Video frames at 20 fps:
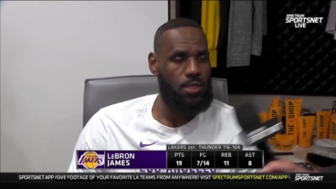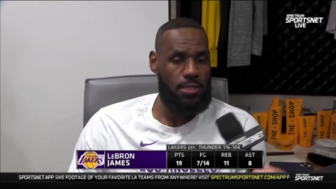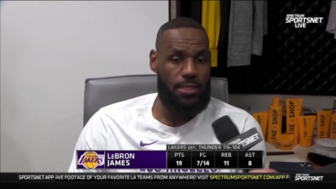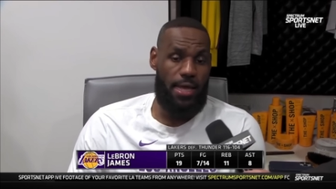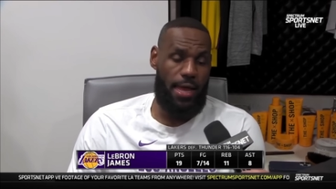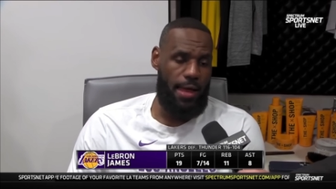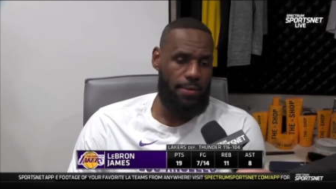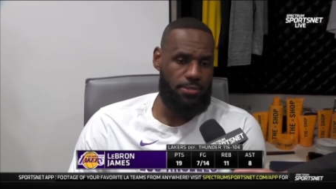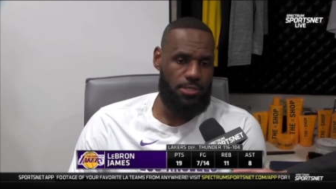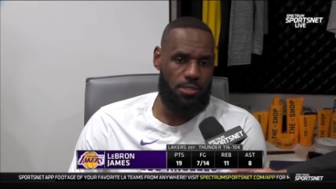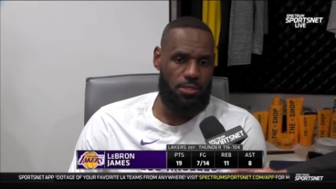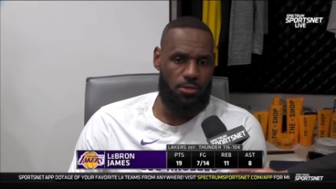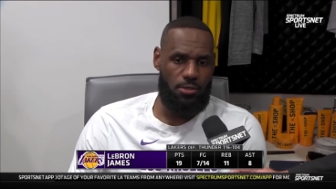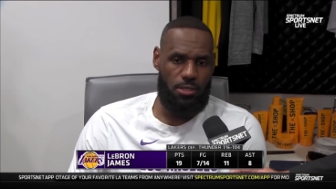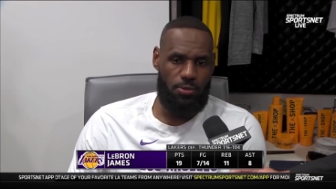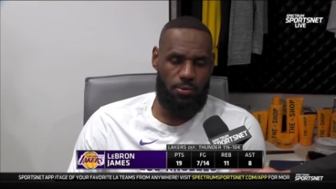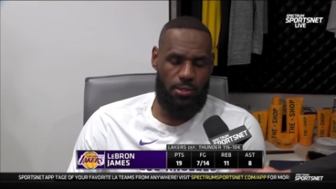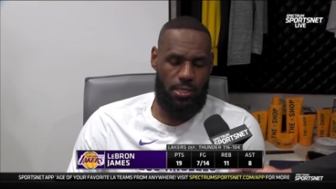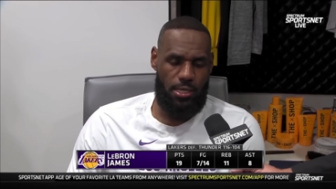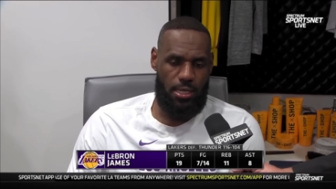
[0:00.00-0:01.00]
Yeah,
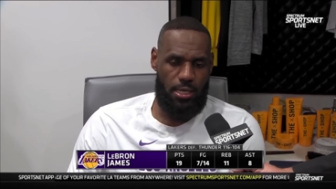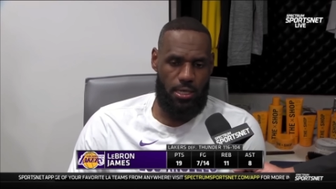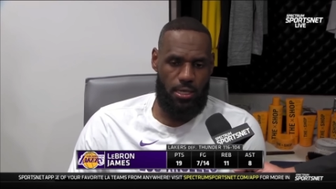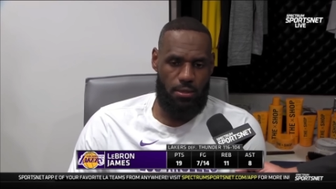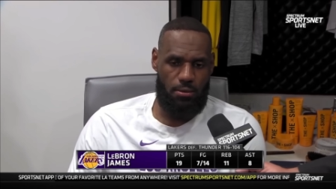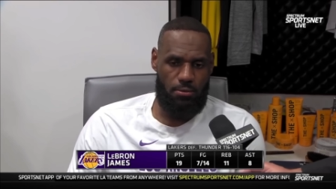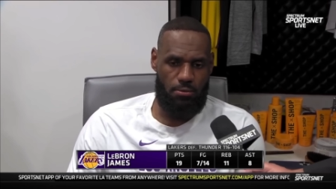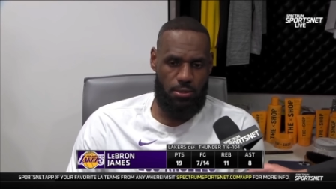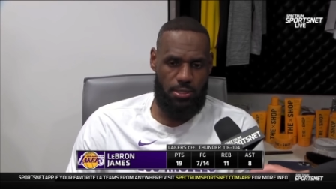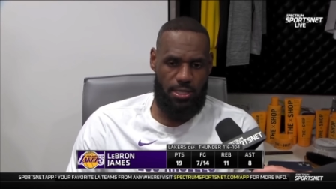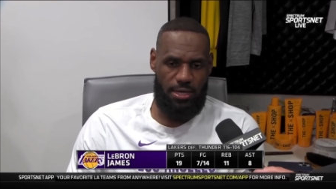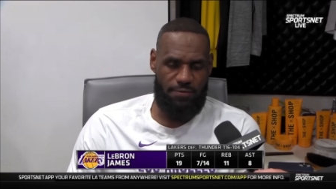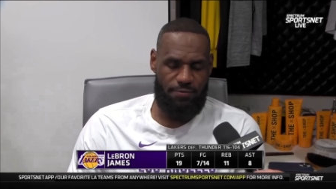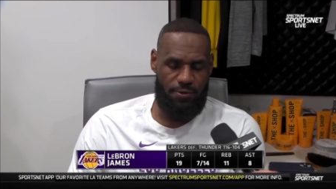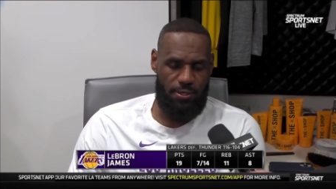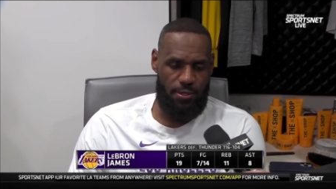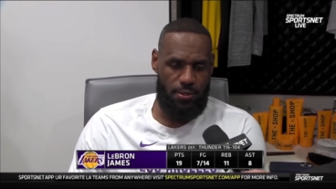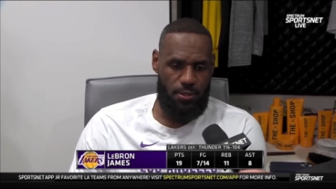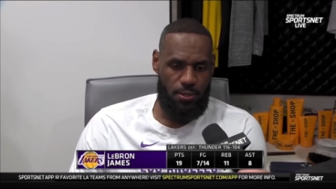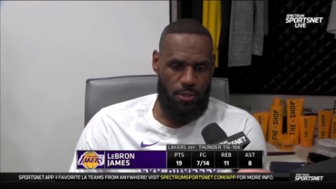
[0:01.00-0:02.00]
absolutely. We uh, we
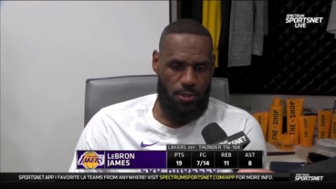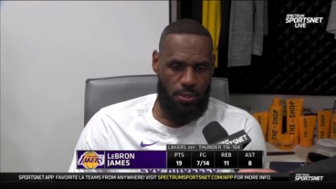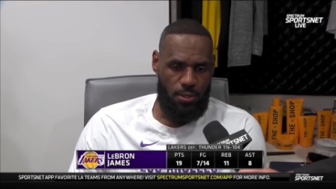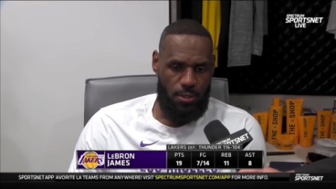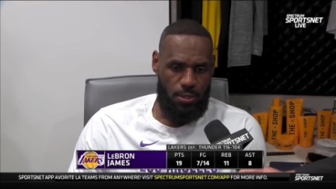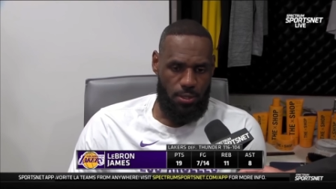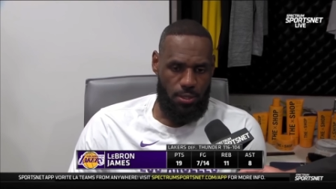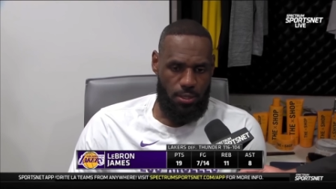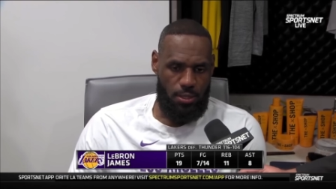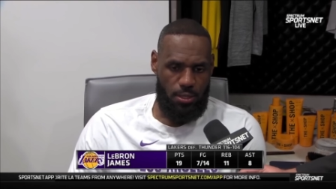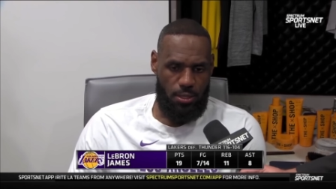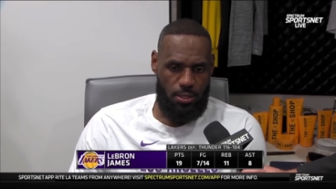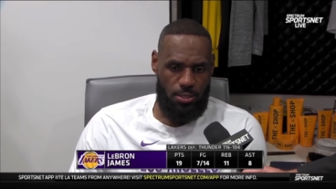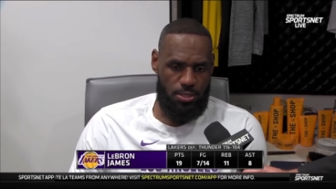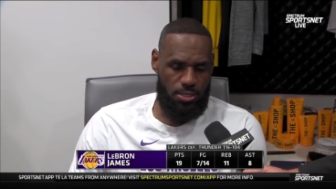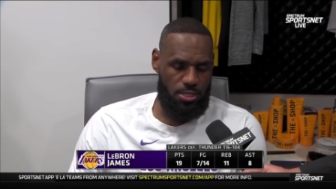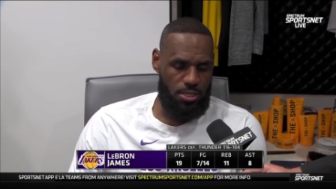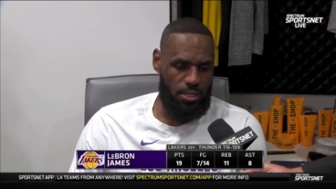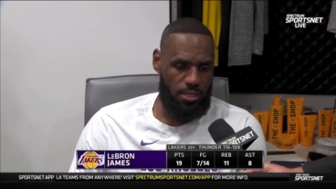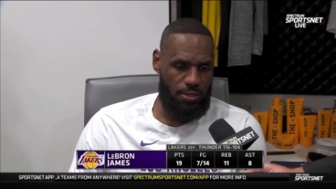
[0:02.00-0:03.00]
definitely uh,
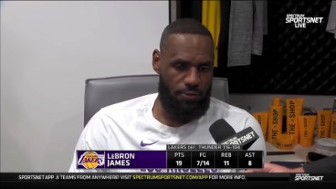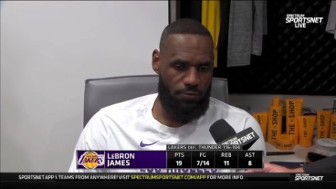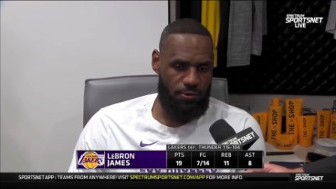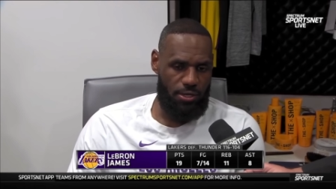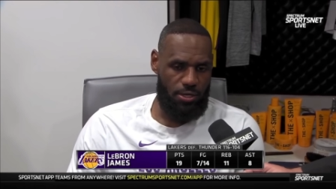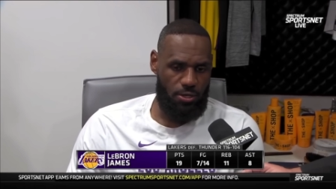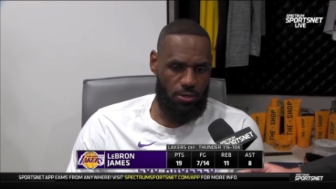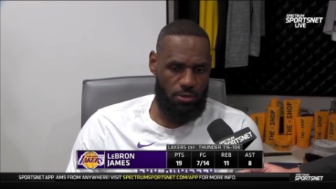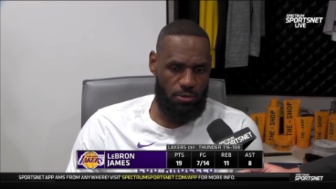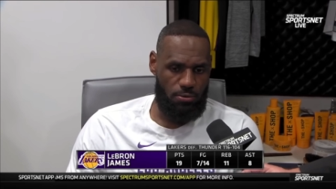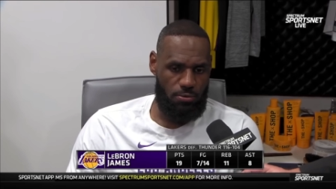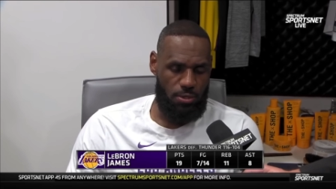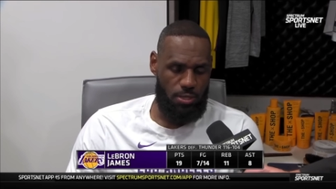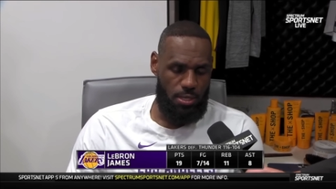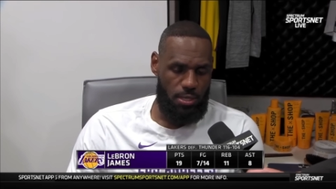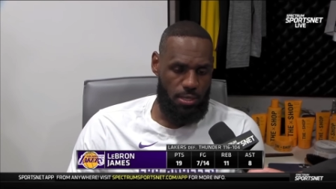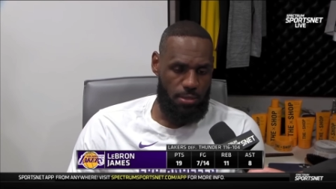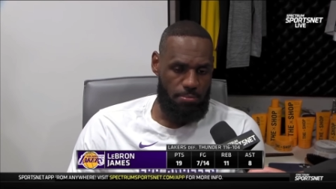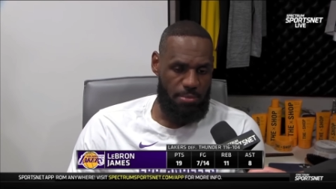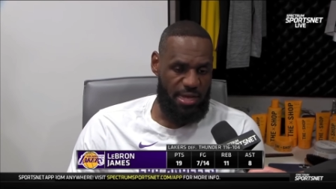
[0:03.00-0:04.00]
understood if we're going
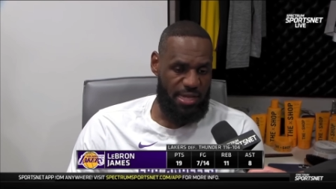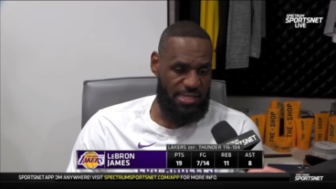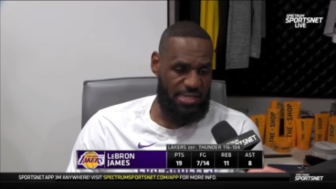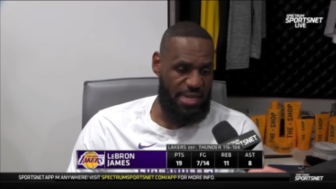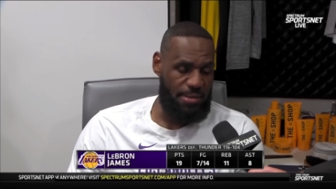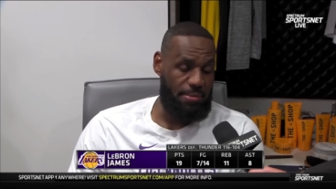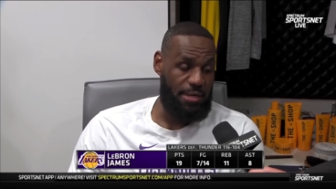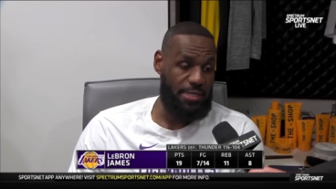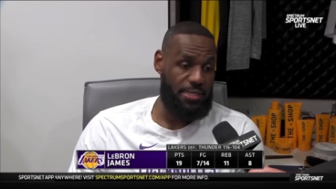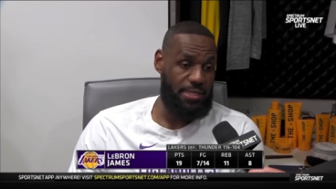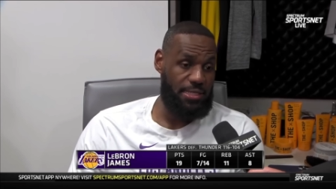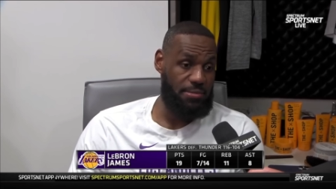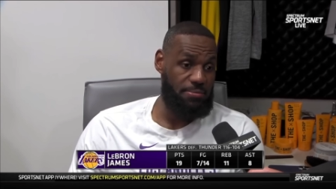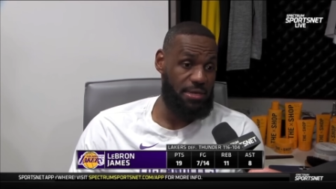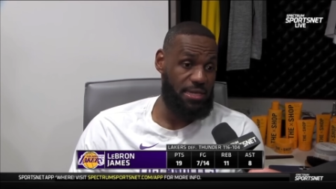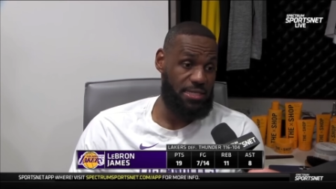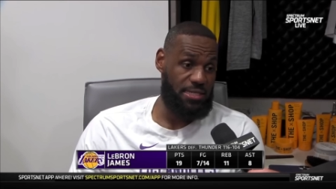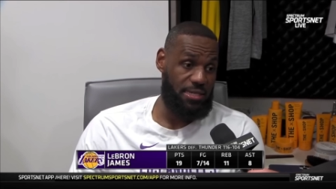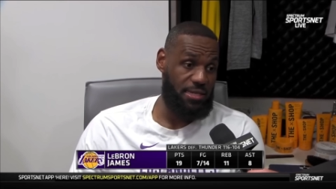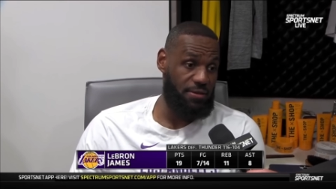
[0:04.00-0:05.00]
to make a team like this
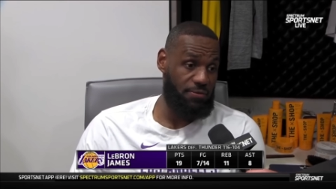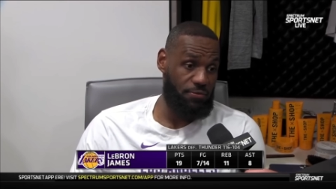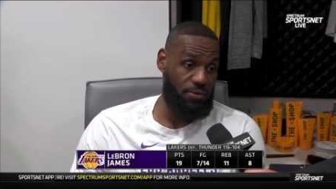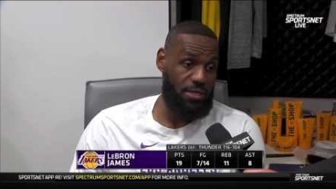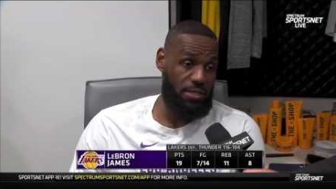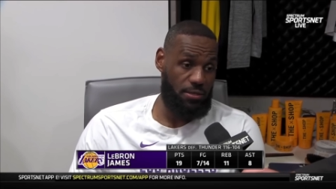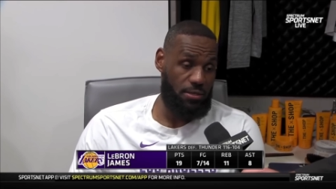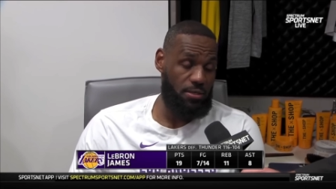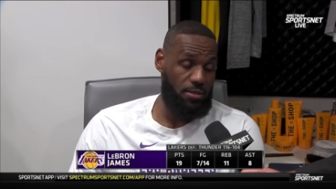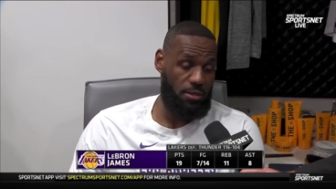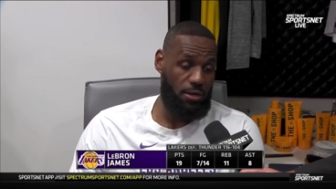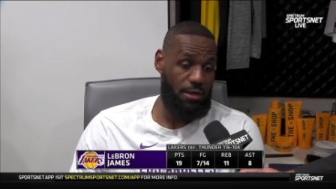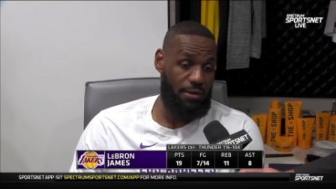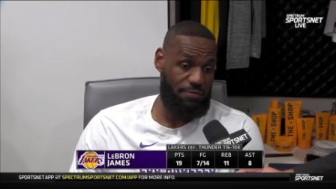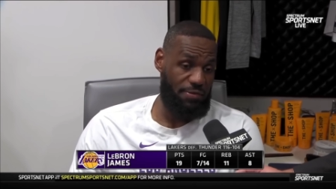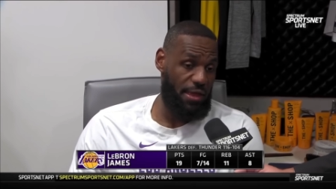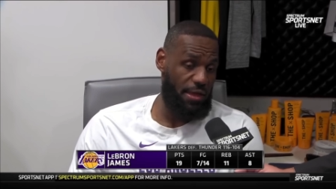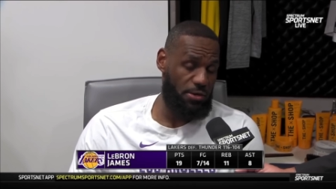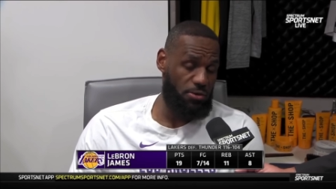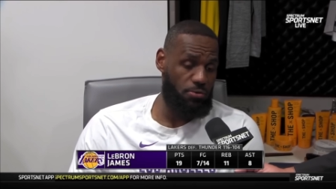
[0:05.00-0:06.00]
miss, and if we, you know,
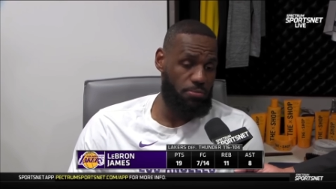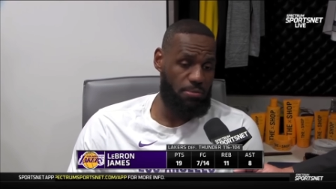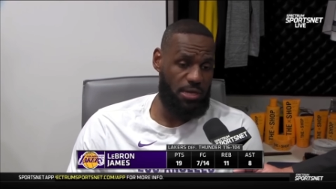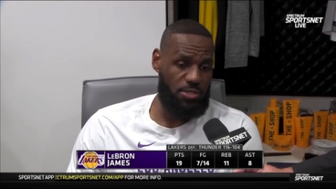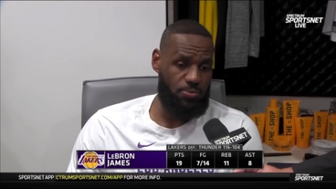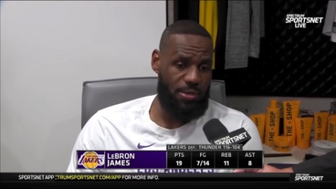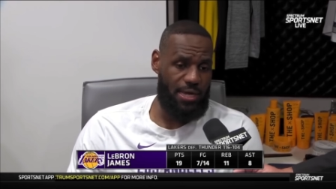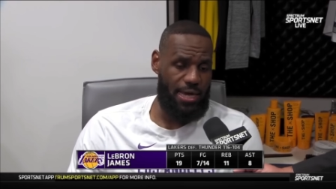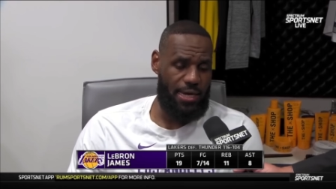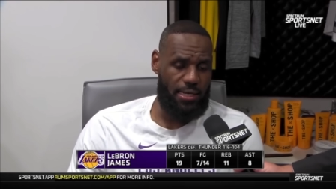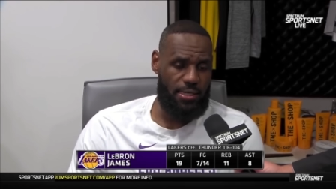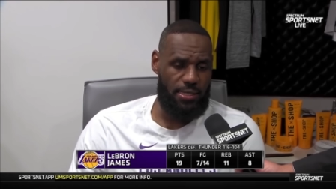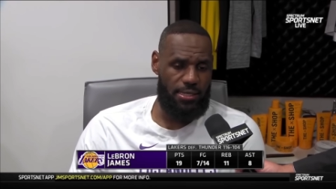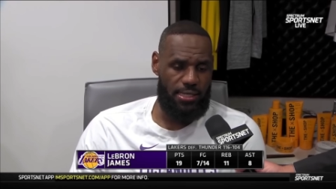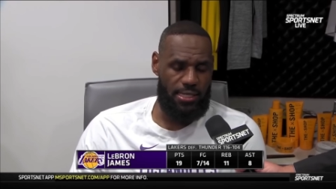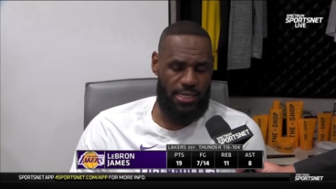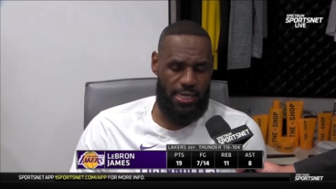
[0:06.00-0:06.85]
if they do miss, we got to clean